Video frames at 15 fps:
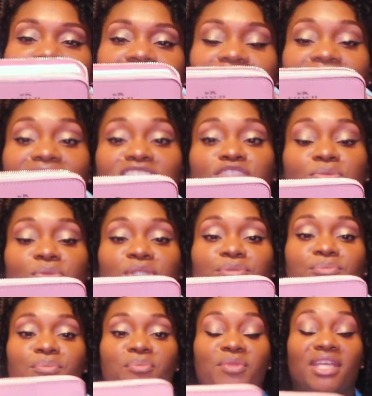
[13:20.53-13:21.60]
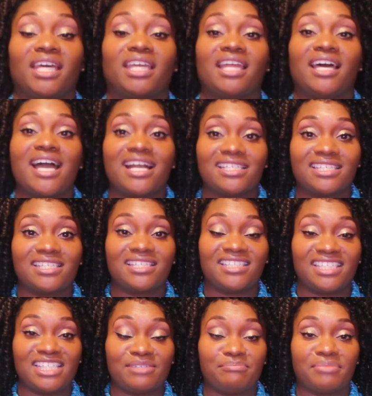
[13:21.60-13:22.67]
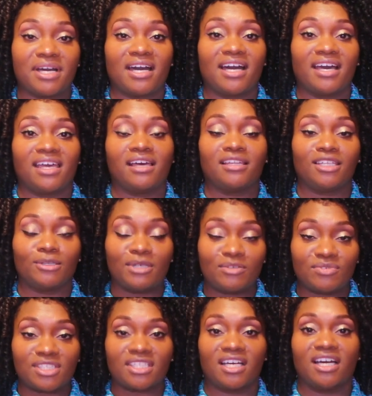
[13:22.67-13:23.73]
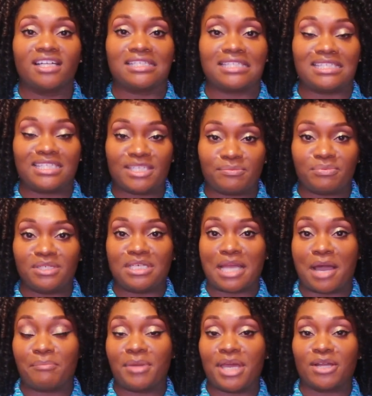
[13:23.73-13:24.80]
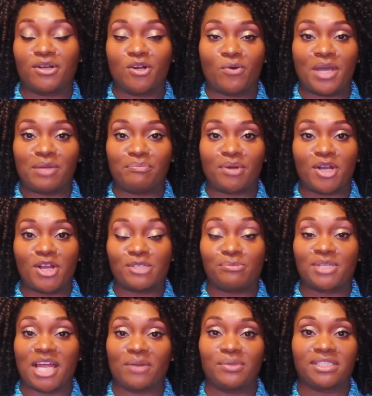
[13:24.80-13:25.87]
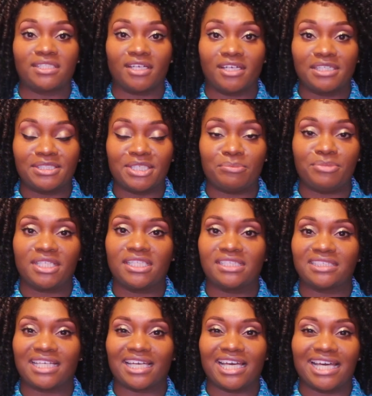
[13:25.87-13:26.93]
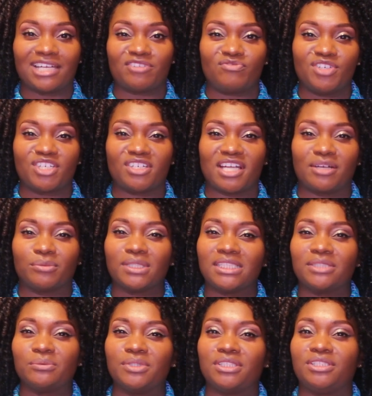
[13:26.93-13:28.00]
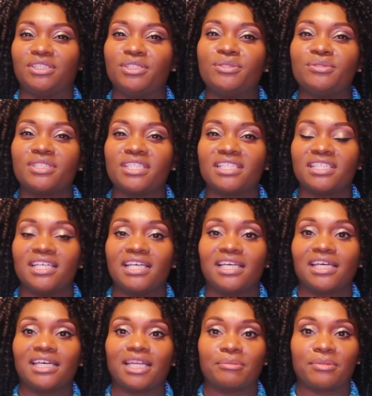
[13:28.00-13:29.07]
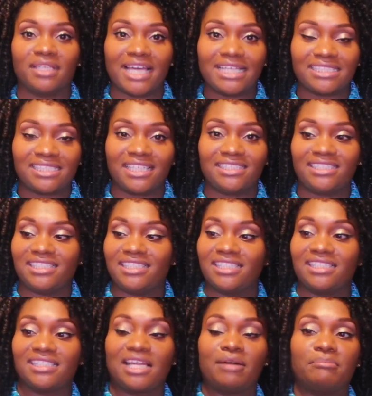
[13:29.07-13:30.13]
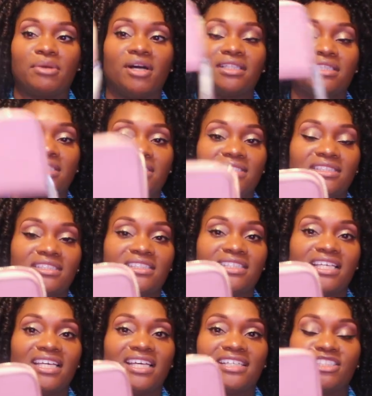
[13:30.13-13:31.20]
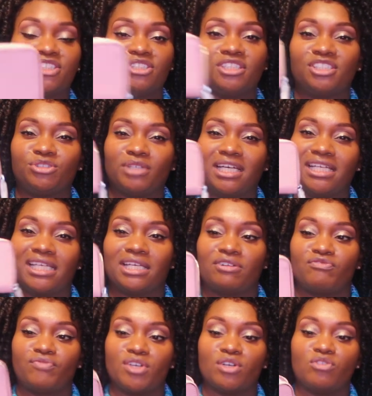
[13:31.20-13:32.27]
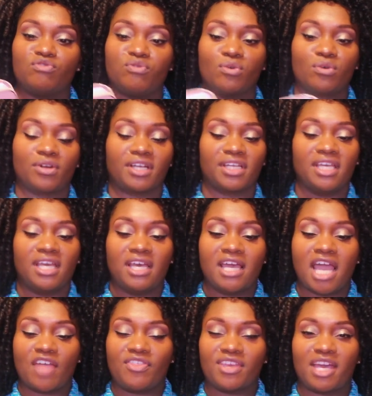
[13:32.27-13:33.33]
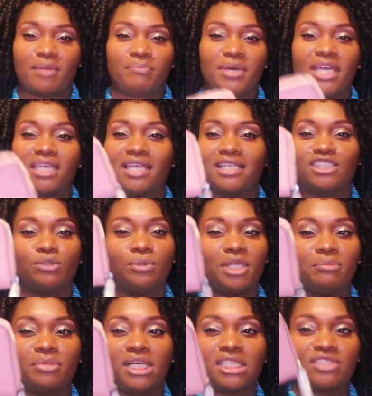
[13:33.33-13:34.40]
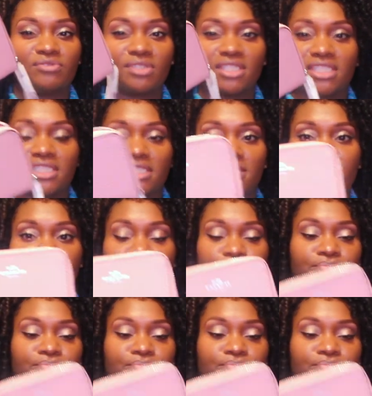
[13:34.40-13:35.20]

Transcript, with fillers: this one and I actually did buy a Louis Vuitton Zippy Compact Coin Purse, but I returned it because I kind of figured I really wouldn't use it. And I'm glad that I did, and I bought this instead, just trying to get a feel for it. I think I paid like 20 bucks for this,